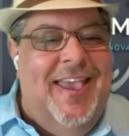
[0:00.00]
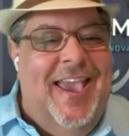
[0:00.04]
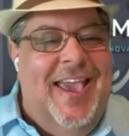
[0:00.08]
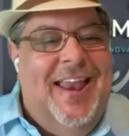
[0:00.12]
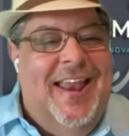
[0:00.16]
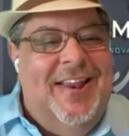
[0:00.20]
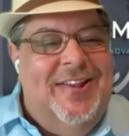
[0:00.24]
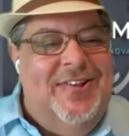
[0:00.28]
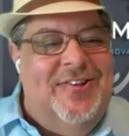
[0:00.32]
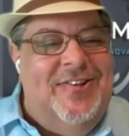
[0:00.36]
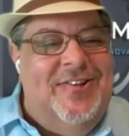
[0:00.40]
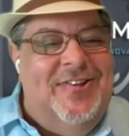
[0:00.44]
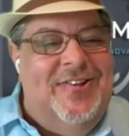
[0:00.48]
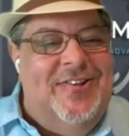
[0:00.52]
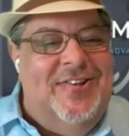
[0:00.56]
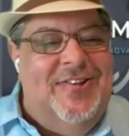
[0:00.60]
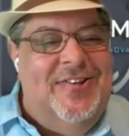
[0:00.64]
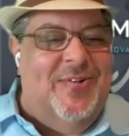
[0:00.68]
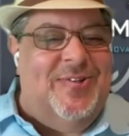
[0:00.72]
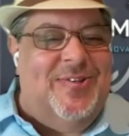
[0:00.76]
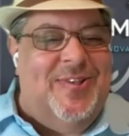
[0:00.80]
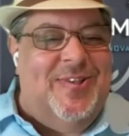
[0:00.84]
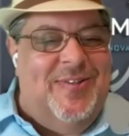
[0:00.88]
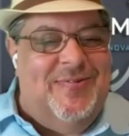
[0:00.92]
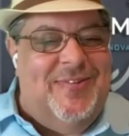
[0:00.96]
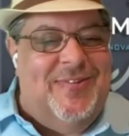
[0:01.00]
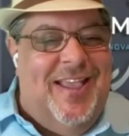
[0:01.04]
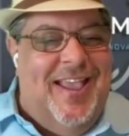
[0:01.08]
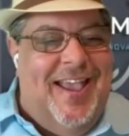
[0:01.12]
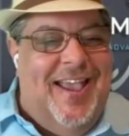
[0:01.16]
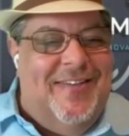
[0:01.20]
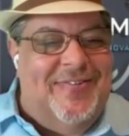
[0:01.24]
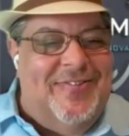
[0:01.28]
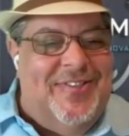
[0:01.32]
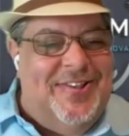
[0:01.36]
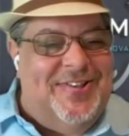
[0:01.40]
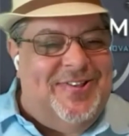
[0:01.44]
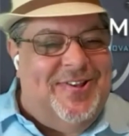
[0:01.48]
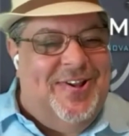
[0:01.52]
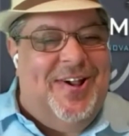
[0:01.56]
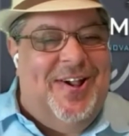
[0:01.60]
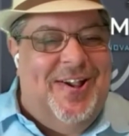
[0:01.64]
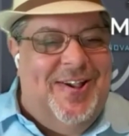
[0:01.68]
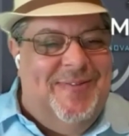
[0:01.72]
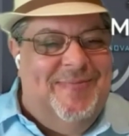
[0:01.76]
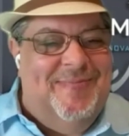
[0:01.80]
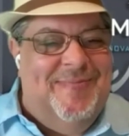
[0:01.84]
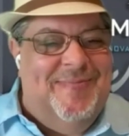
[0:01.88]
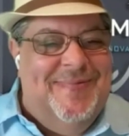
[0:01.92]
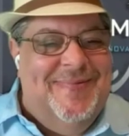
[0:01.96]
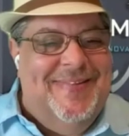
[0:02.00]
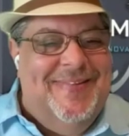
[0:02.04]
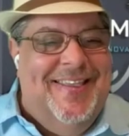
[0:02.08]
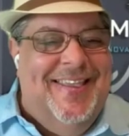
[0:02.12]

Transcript: And I just never seemed to have the time.